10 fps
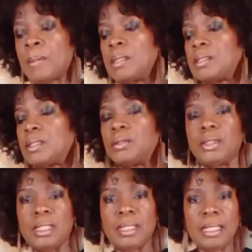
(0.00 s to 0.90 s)
So you're
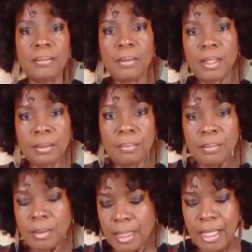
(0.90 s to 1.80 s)
going to get an
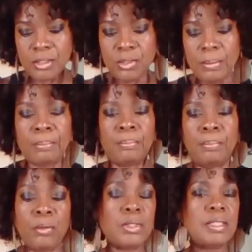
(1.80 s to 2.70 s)
extra
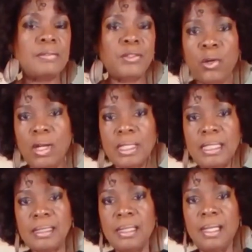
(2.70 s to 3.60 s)
burst of
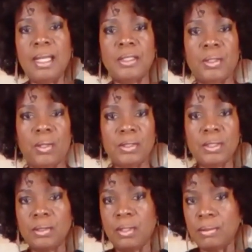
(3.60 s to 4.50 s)
chocolate, and you're
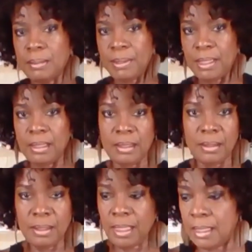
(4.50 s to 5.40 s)
also going to be
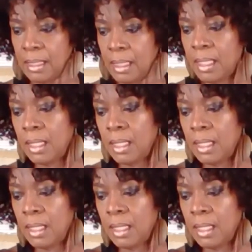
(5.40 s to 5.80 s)
getting